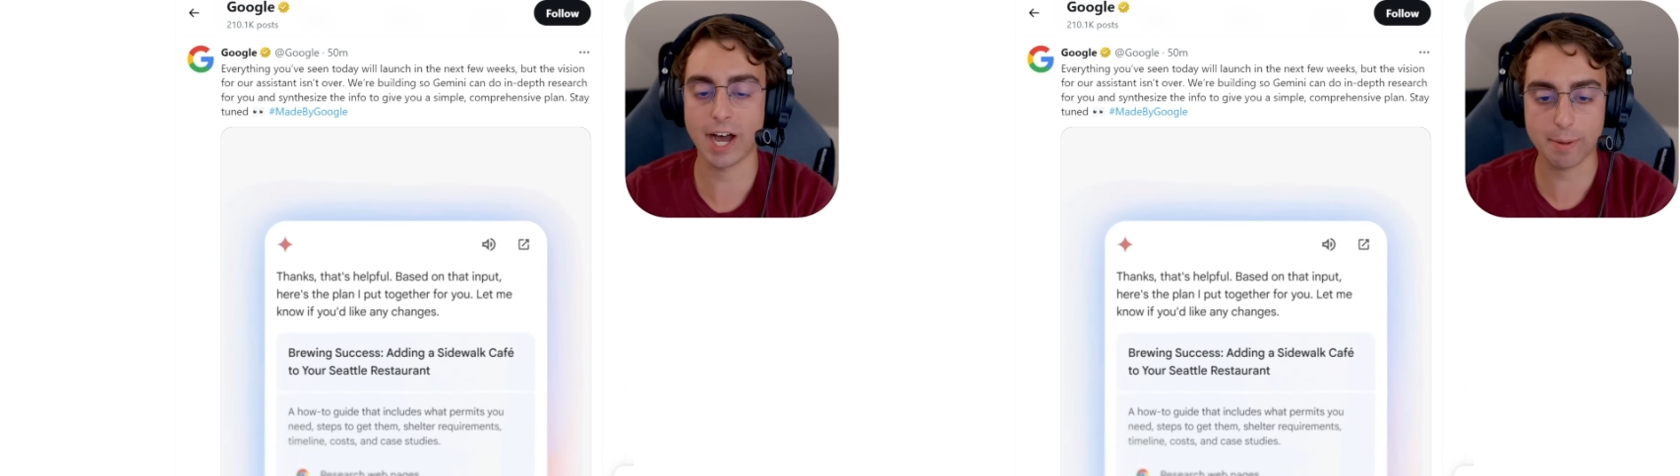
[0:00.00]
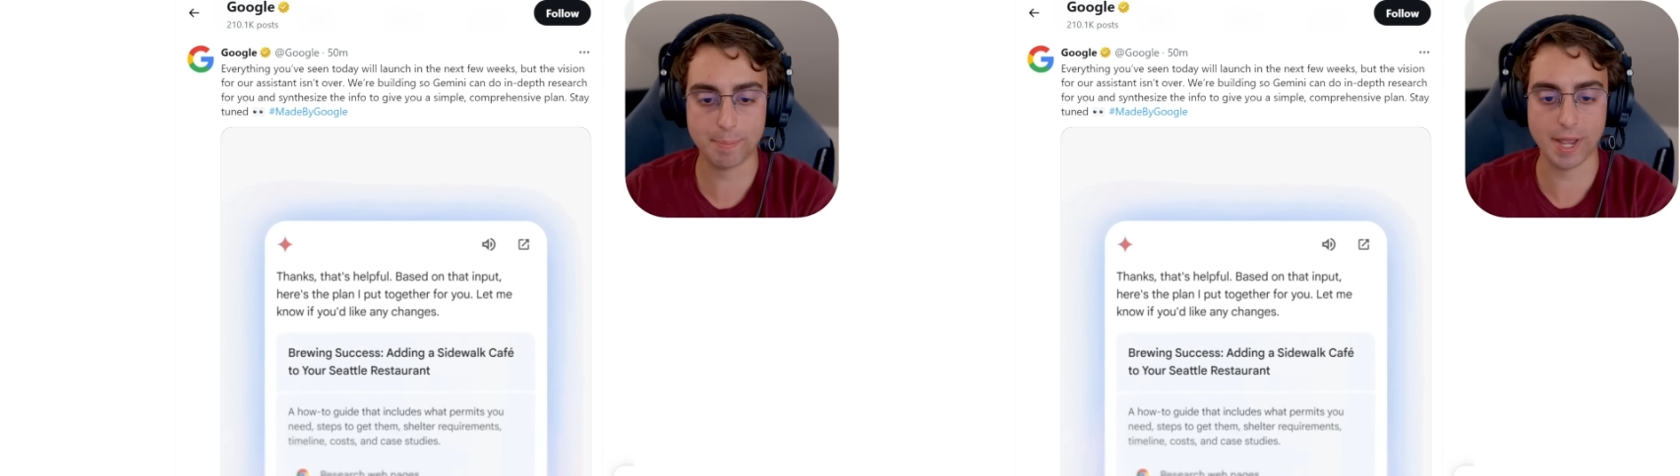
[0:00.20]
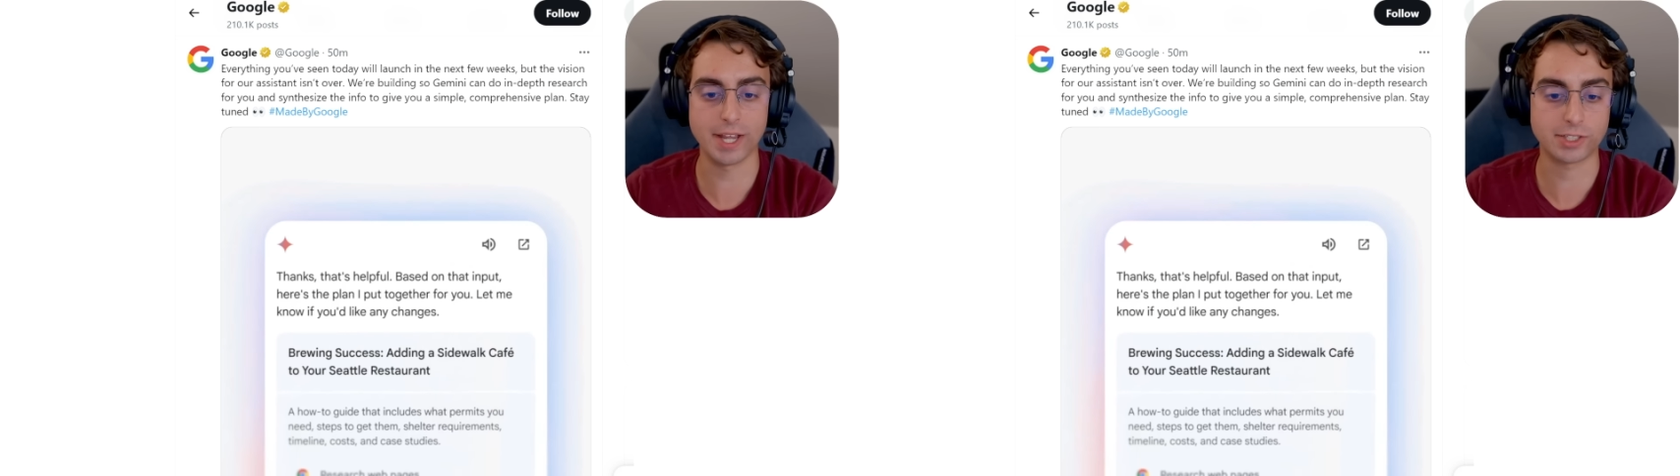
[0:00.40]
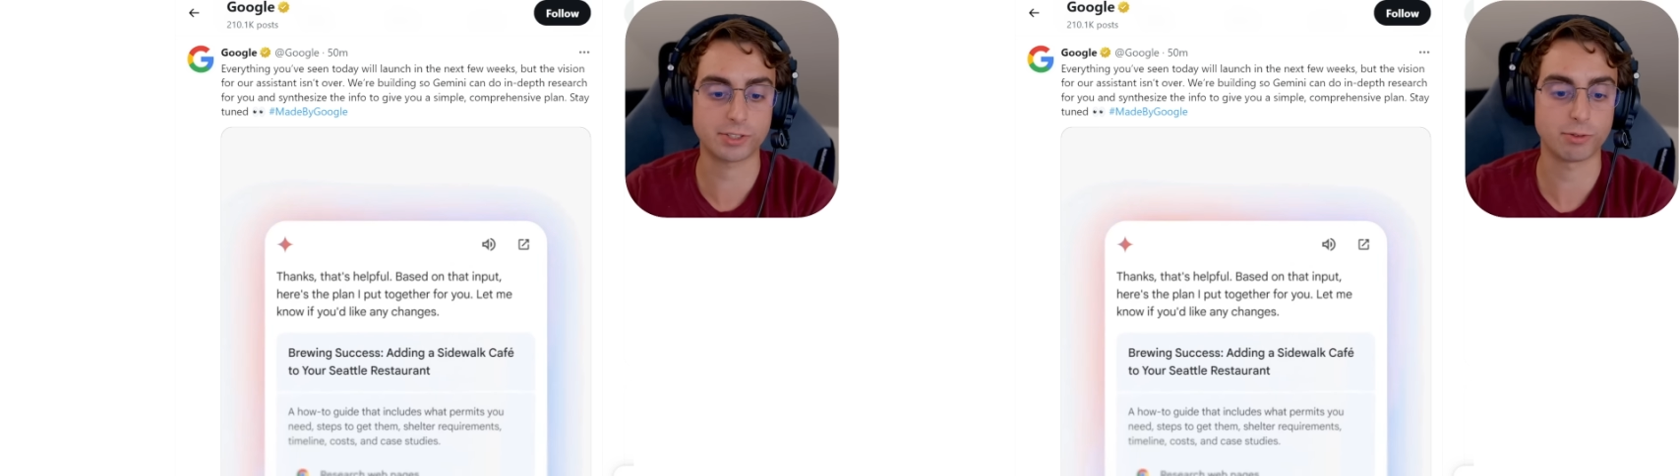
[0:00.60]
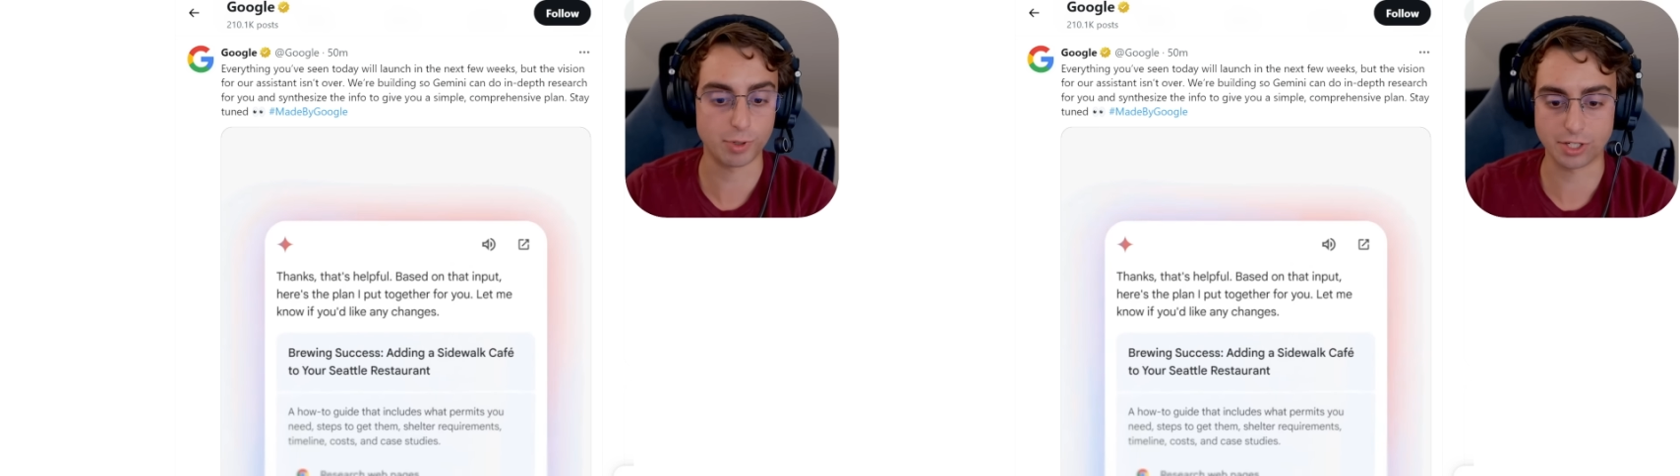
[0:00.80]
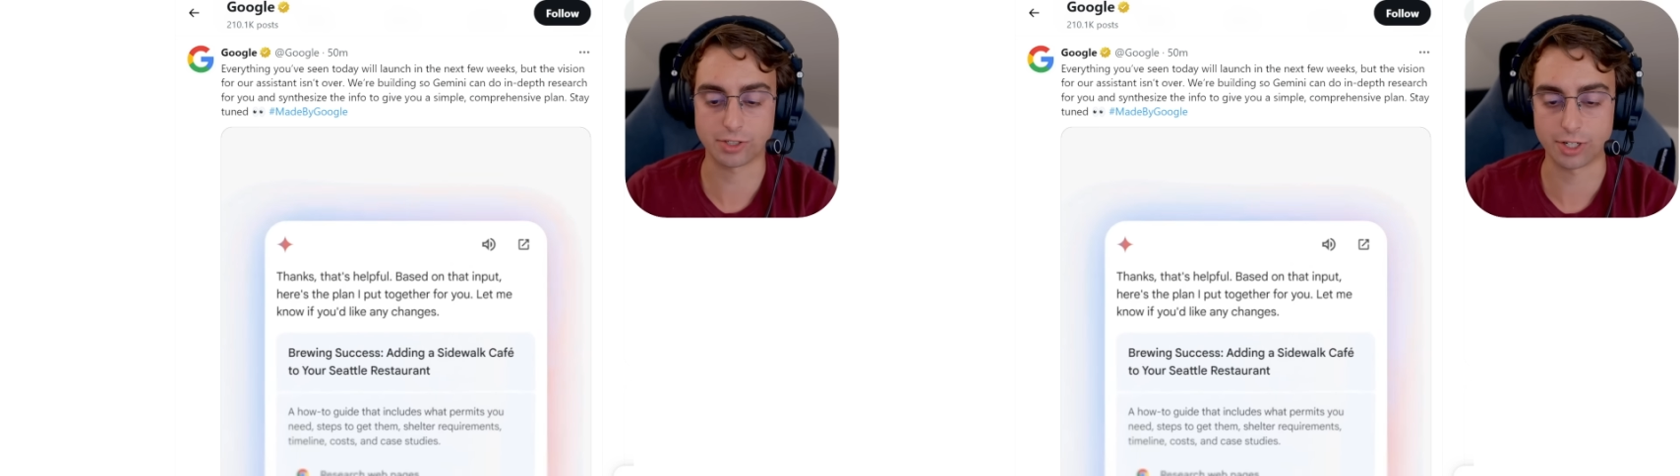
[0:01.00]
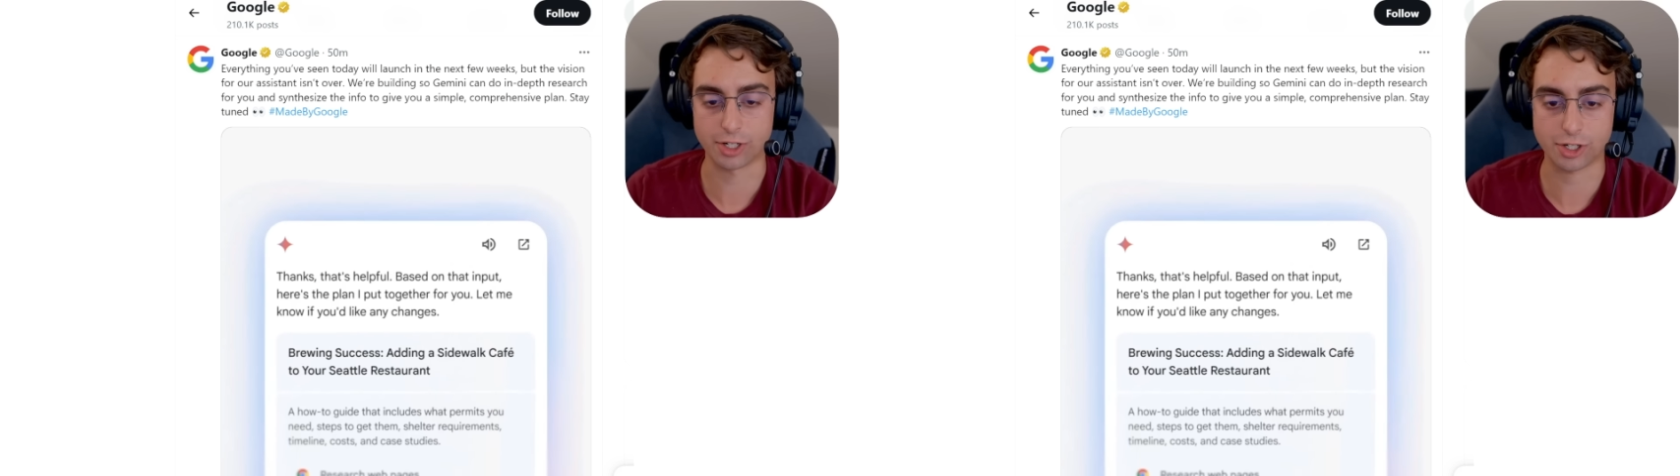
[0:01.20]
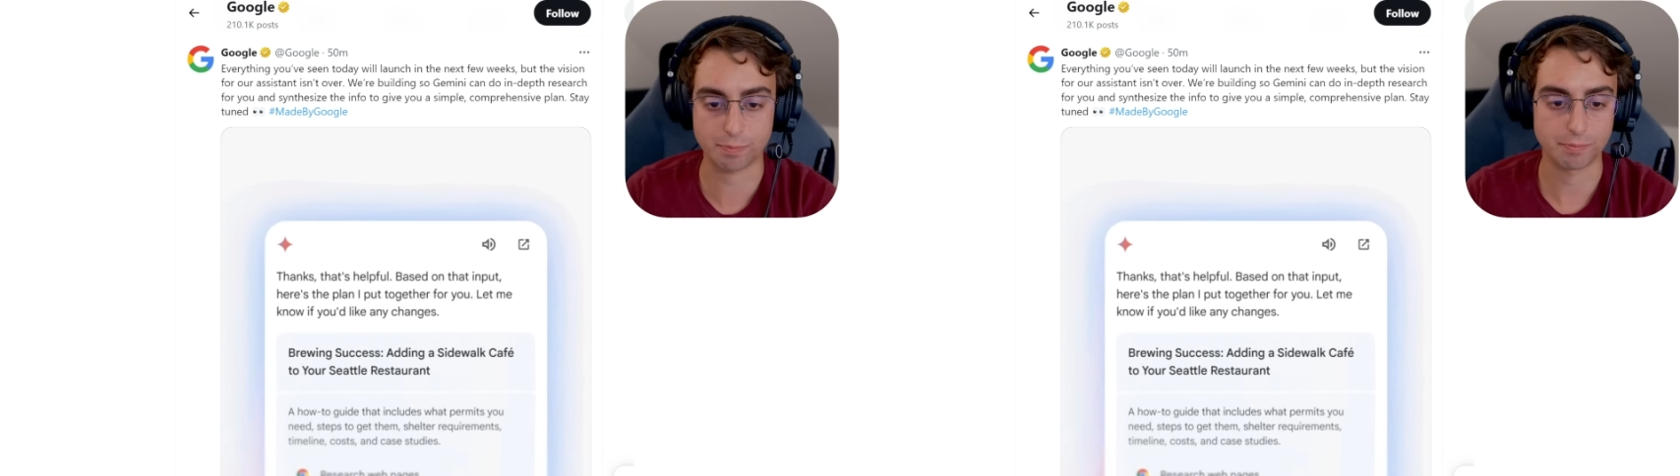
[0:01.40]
I-based research.